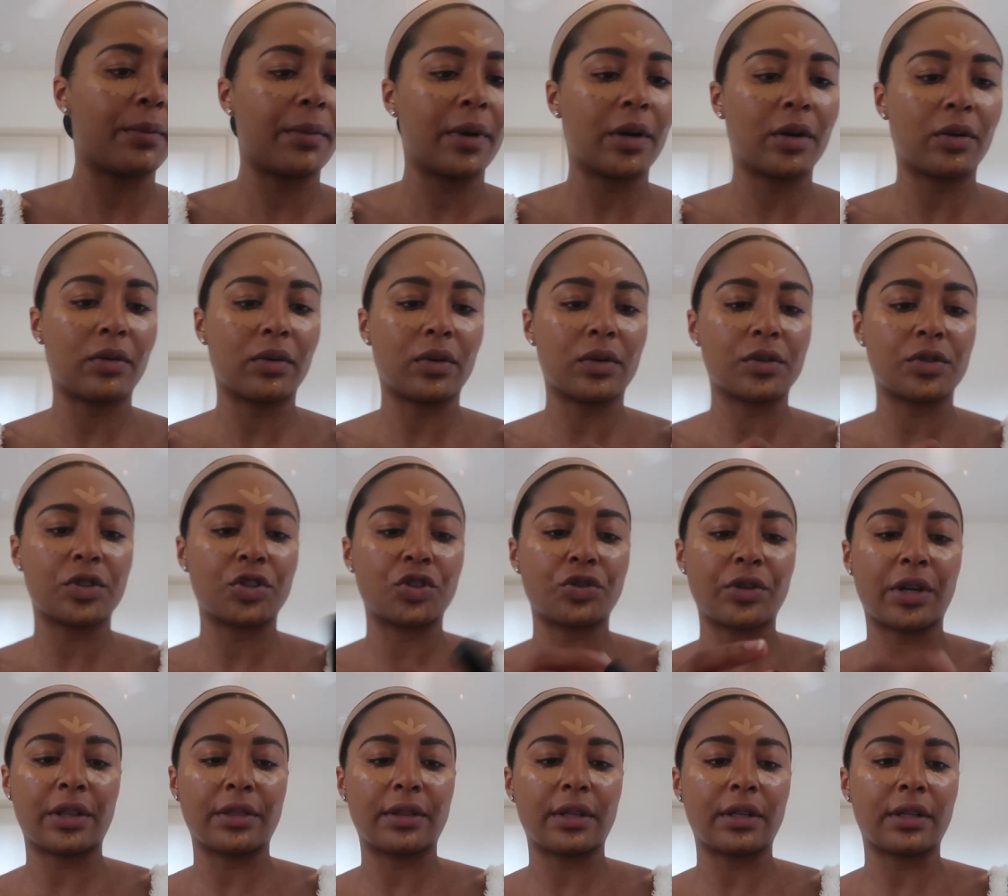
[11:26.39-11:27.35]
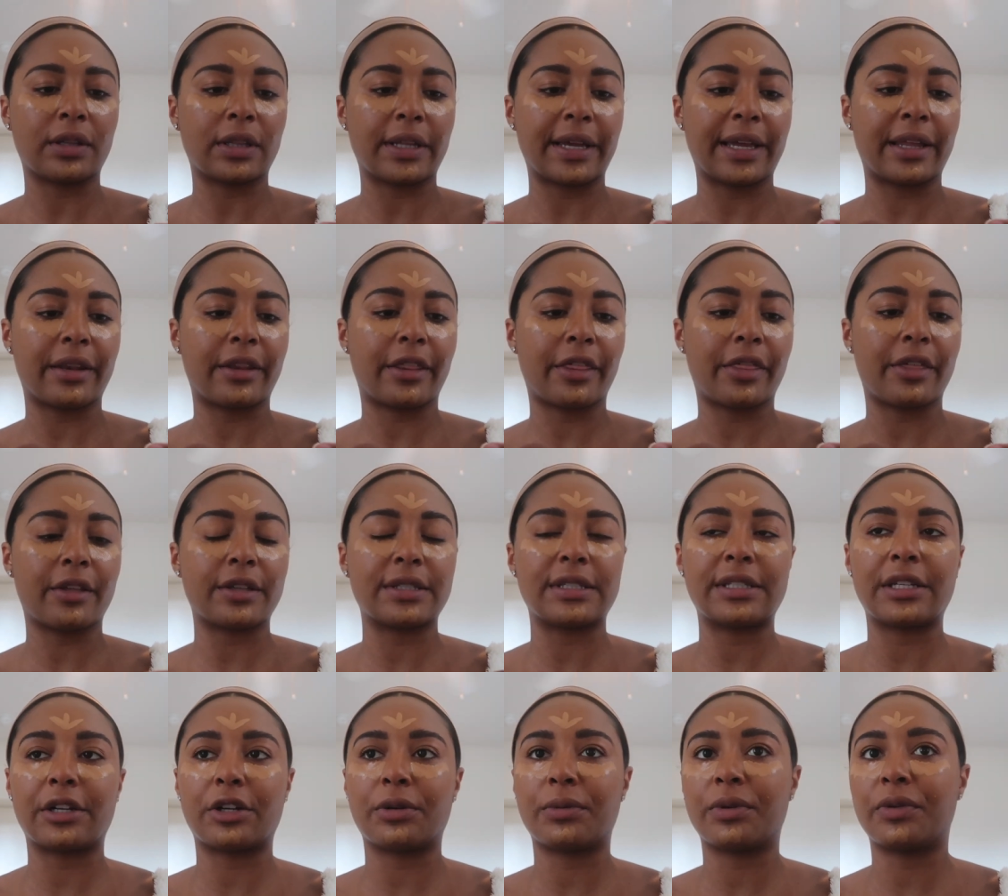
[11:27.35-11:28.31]
Mineral Strength and
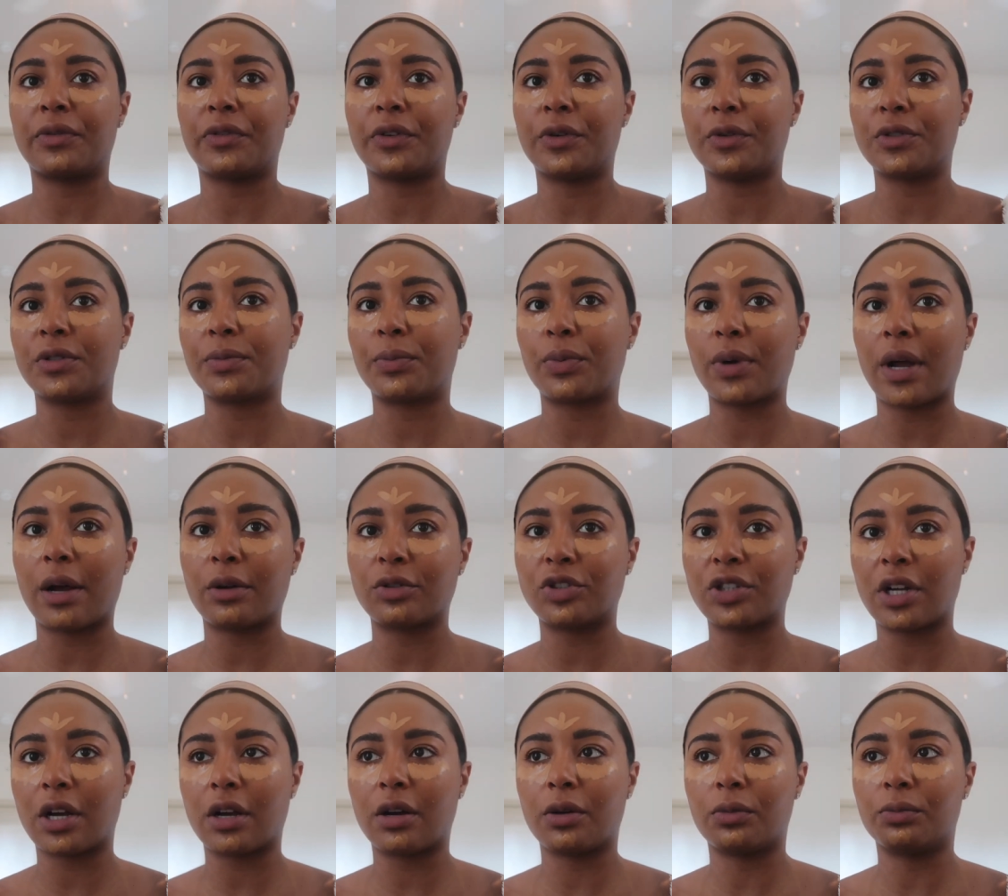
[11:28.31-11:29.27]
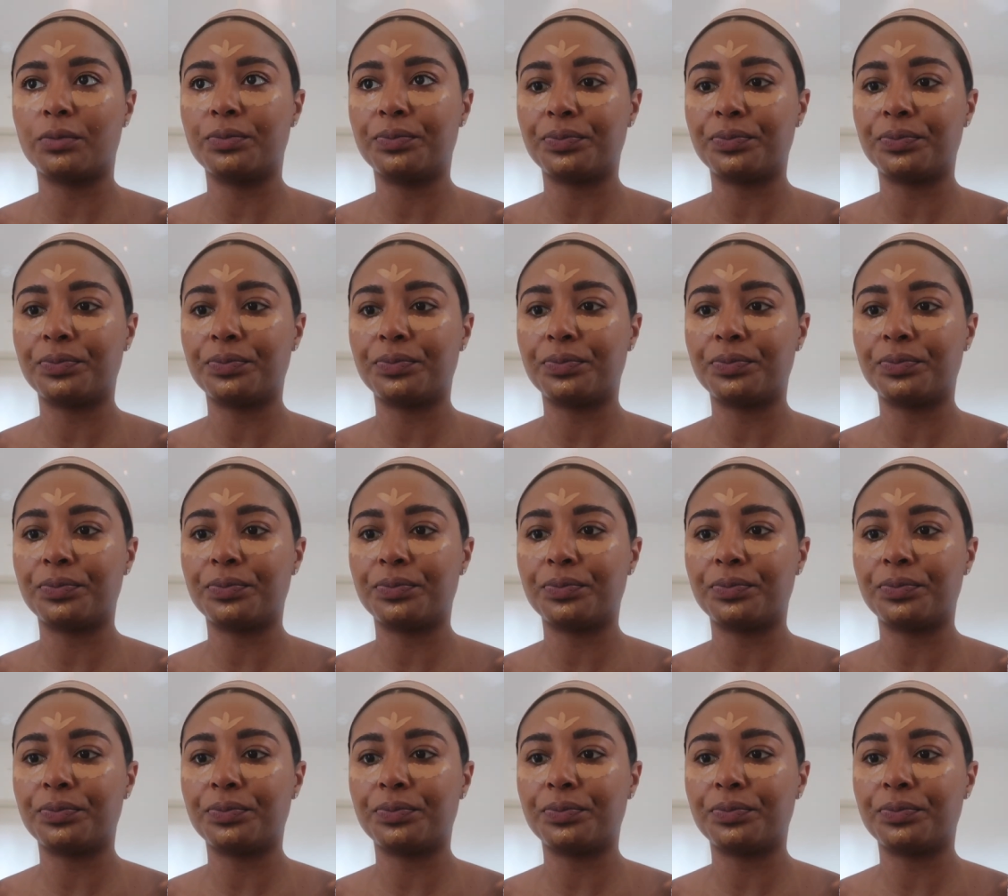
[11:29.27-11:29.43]
Length Serum Infused Brow Gel.